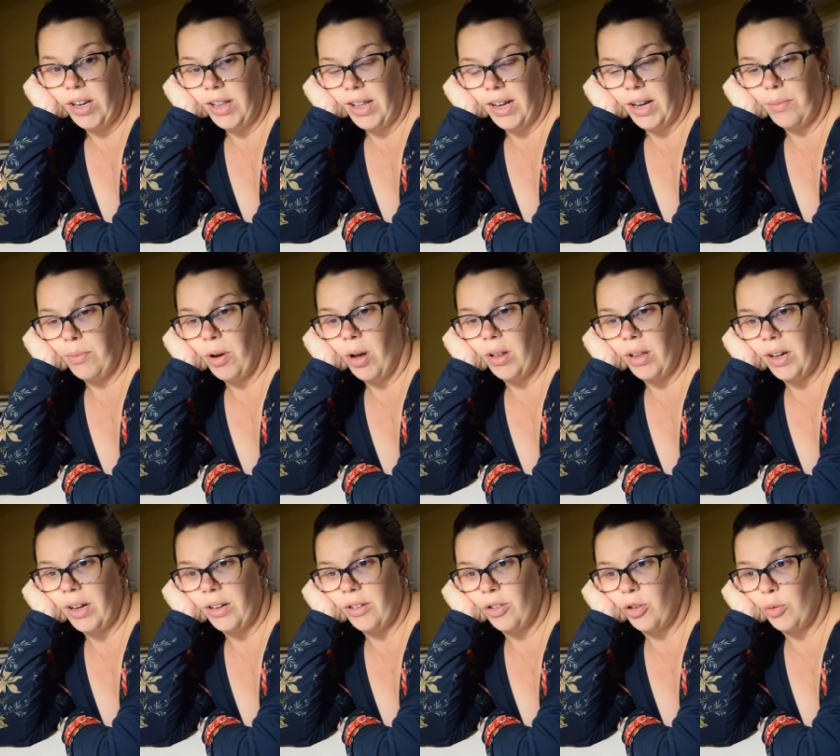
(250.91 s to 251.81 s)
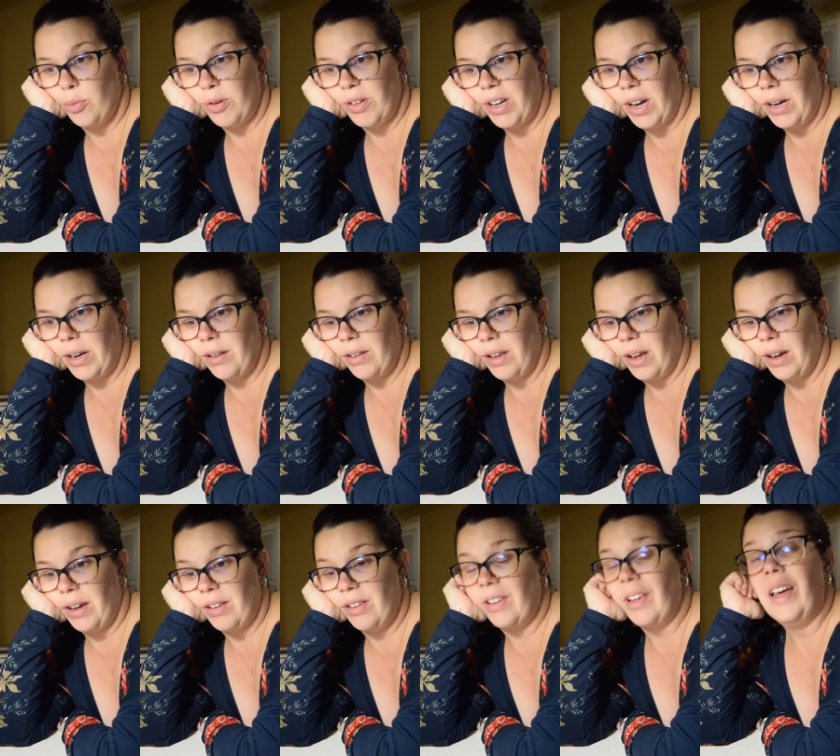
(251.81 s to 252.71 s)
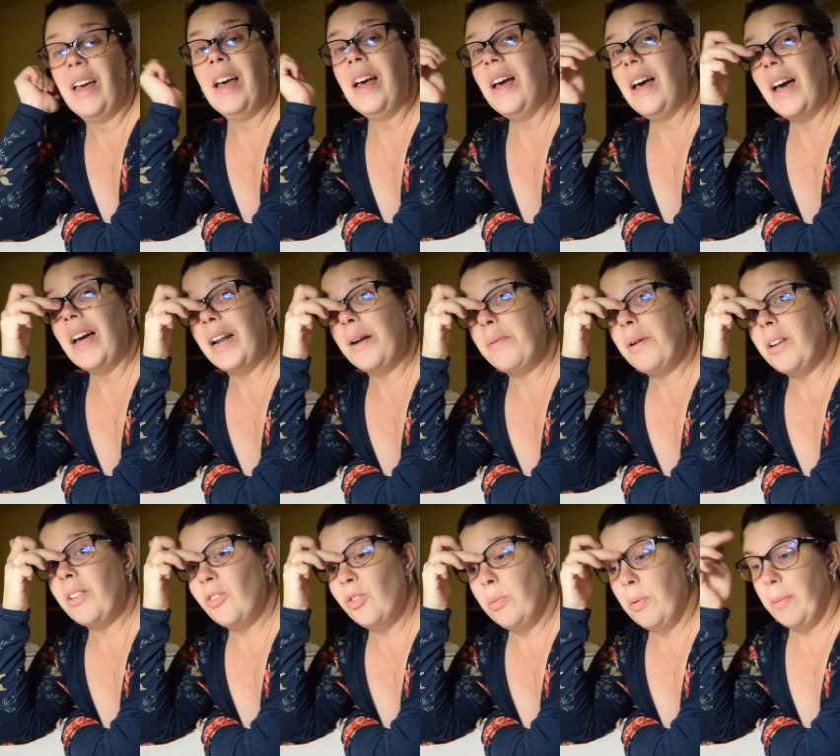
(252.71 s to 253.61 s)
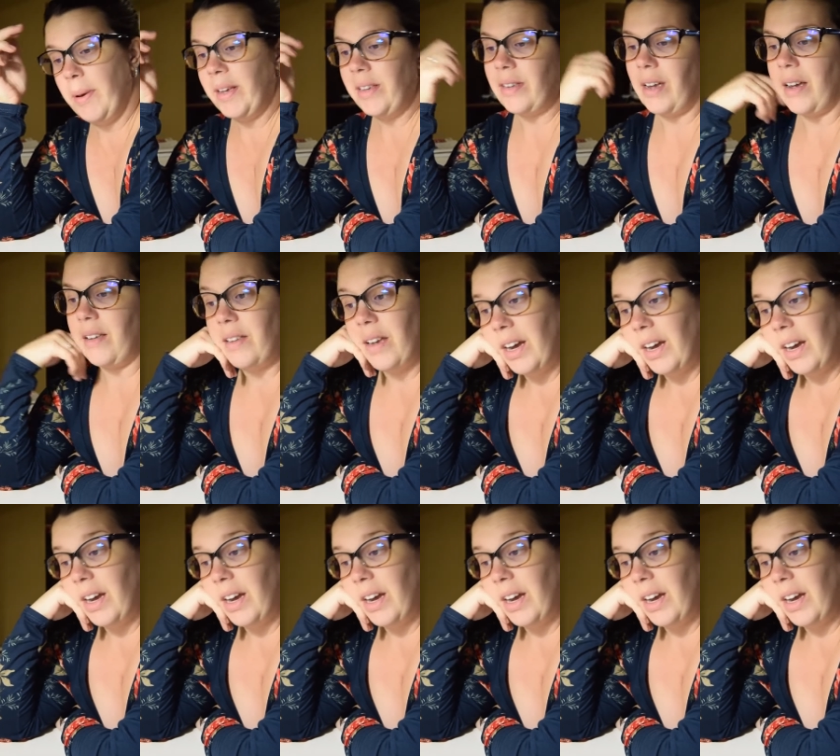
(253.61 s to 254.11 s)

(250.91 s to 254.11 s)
Like I'm not like a super tiny size, and I'm not a super big size.